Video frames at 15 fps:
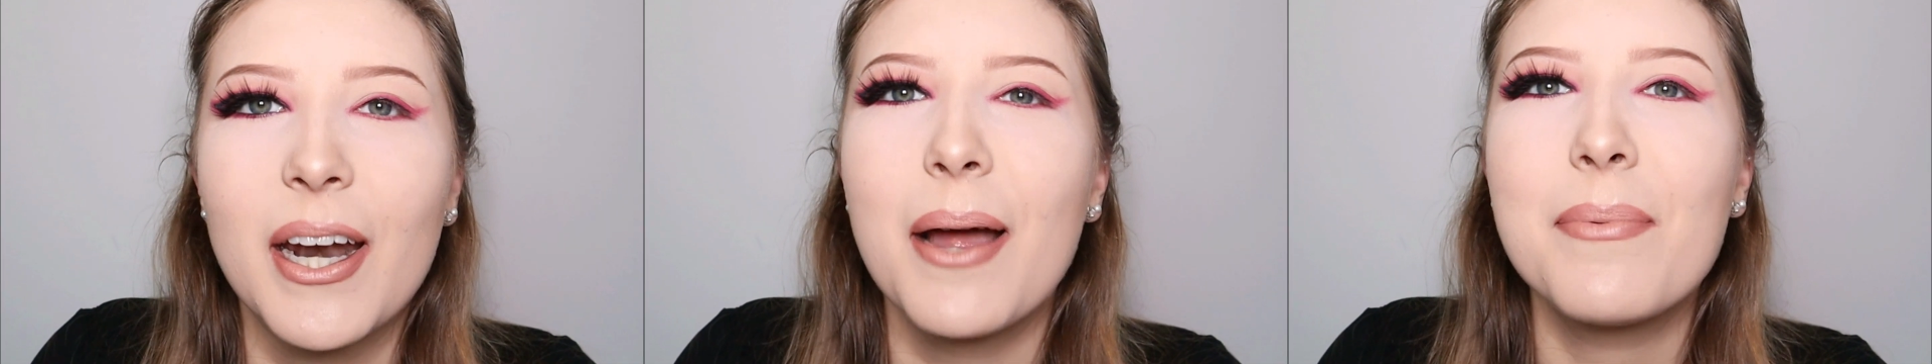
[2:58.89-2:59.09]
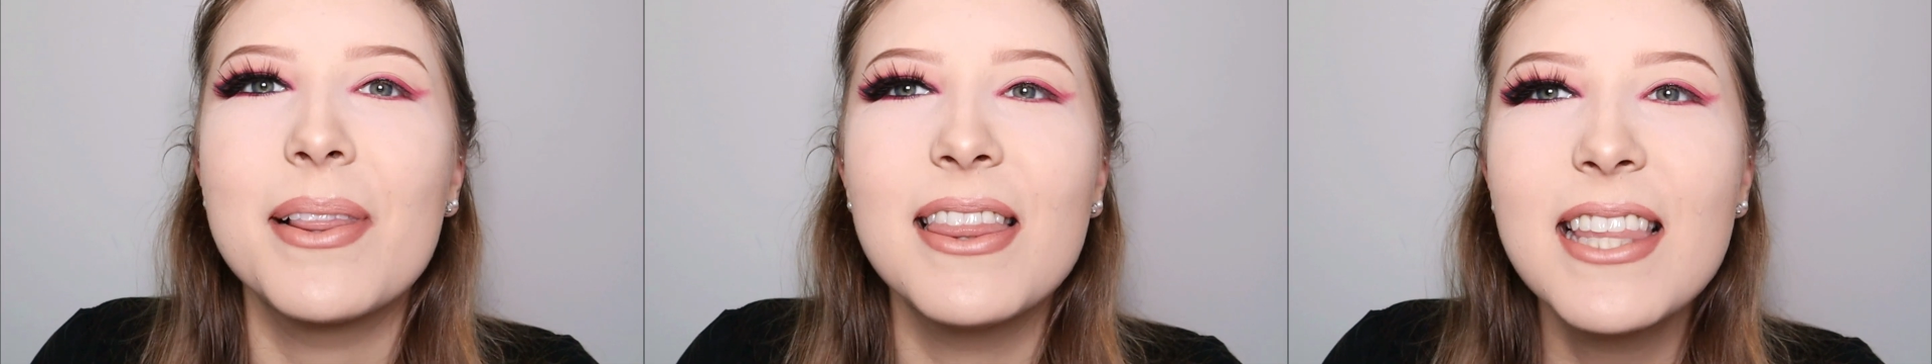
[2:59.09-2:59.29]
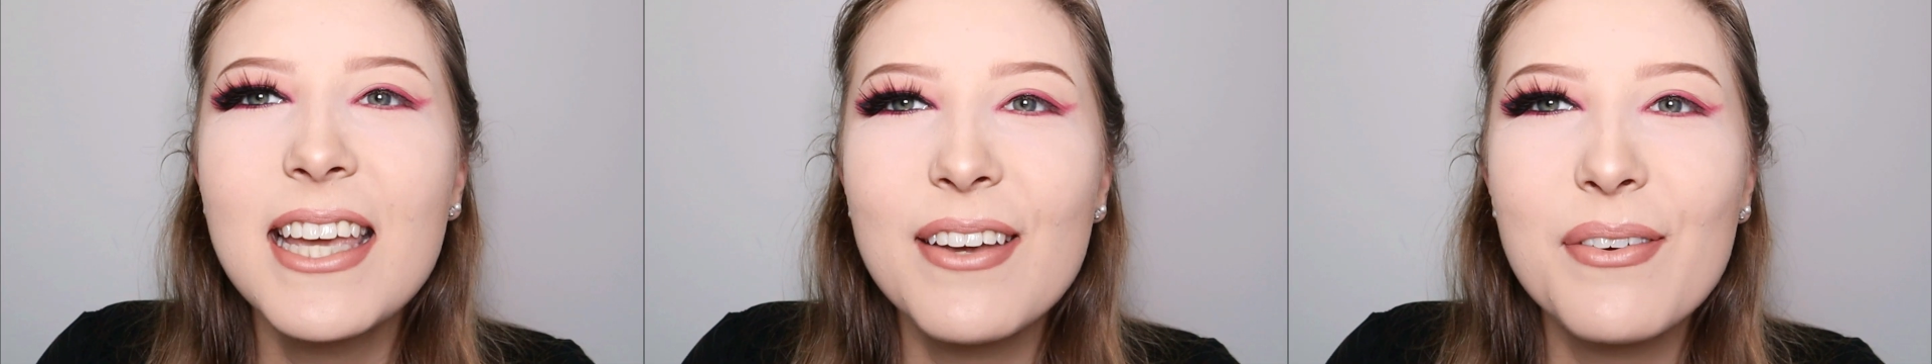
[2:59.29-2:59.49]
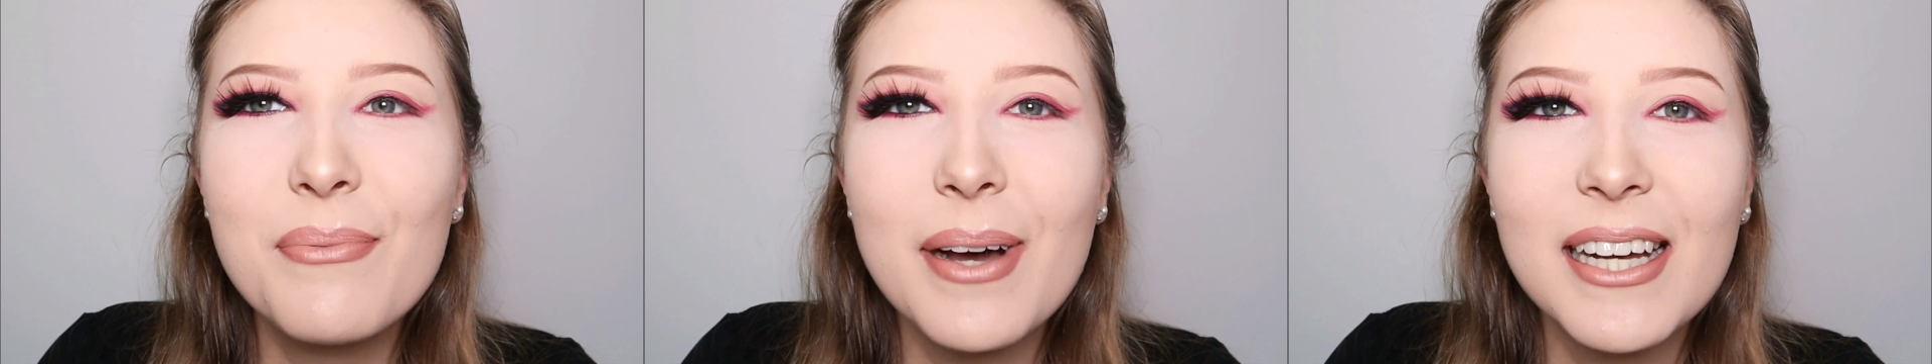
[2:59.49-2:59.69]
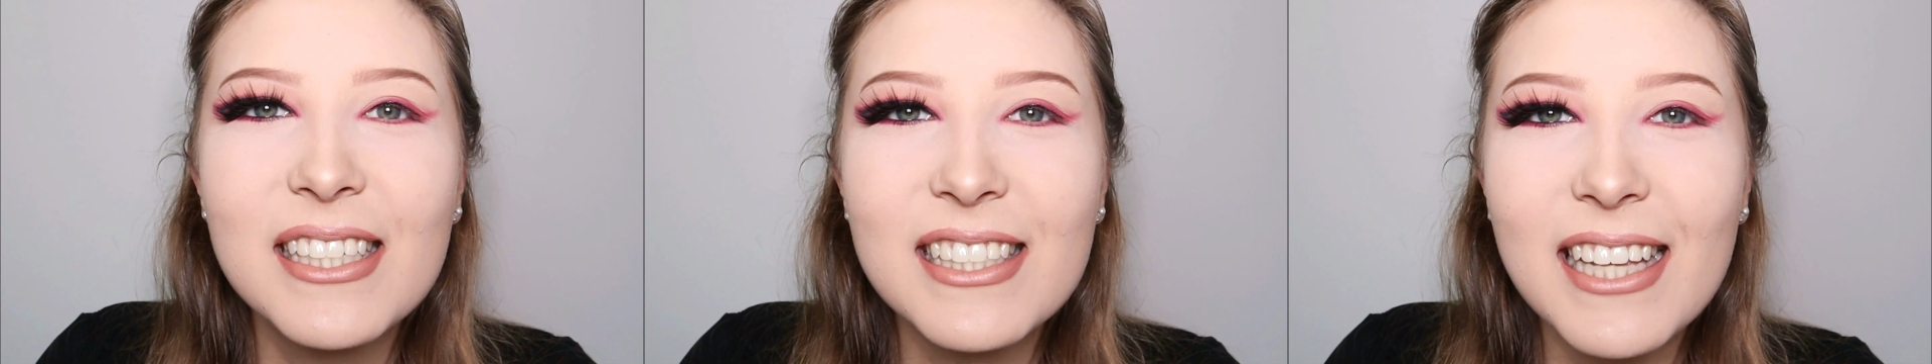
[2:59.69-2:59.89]
But I believe
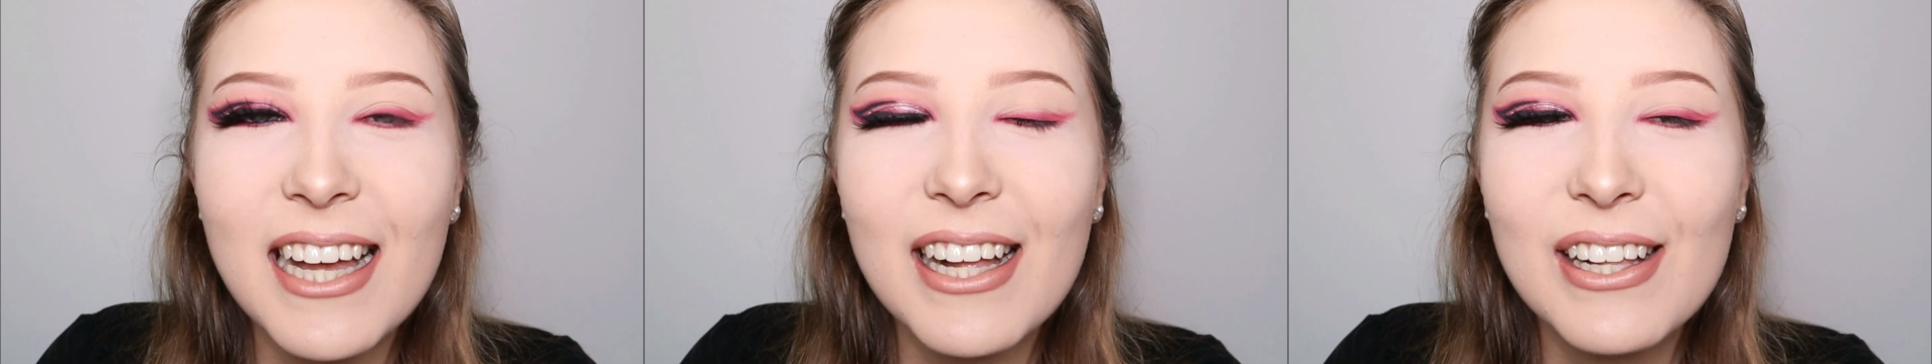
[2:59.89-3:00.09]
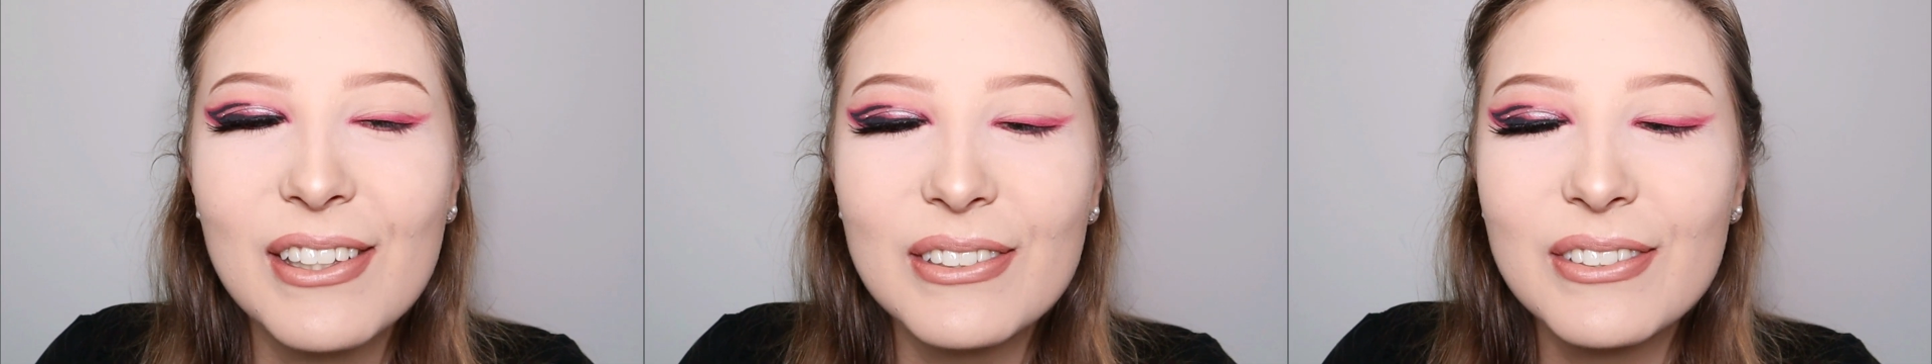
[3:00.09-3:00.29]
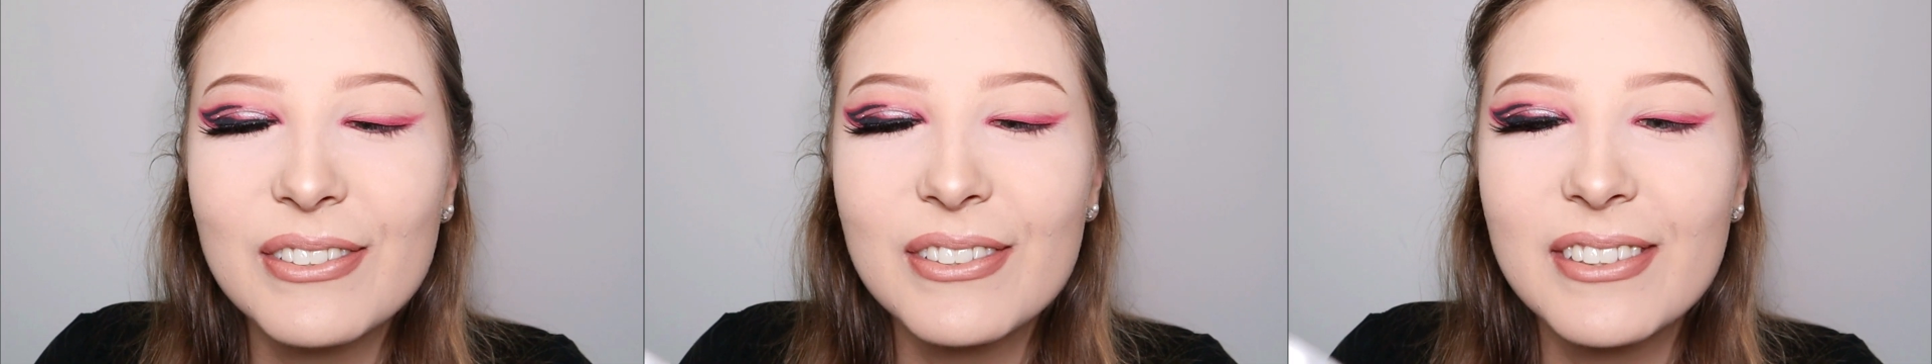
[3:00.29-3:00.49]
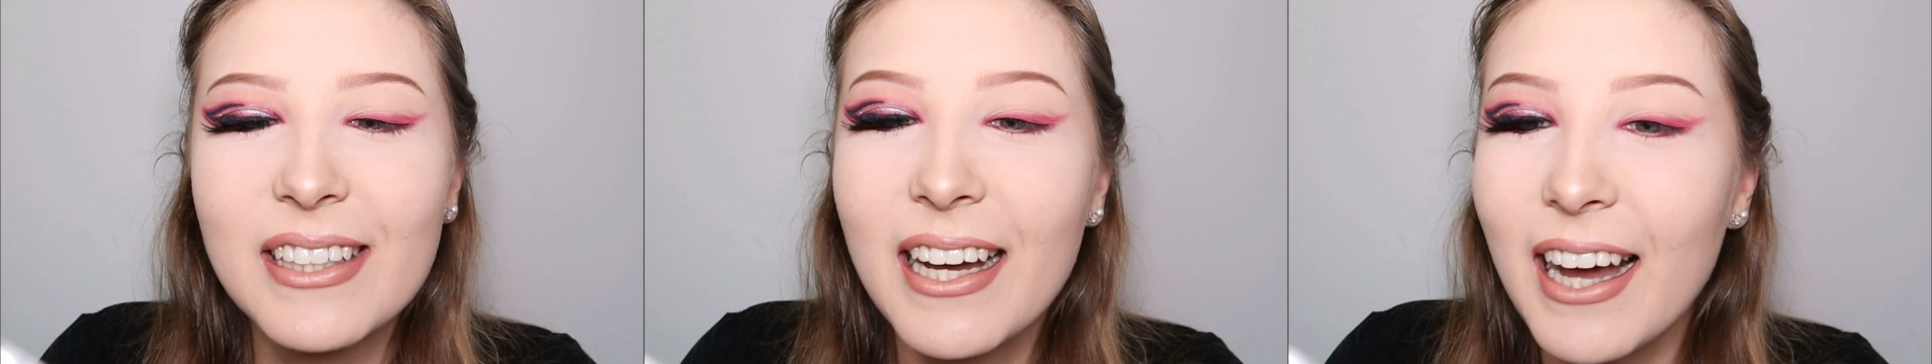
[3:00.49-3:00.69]
in myself.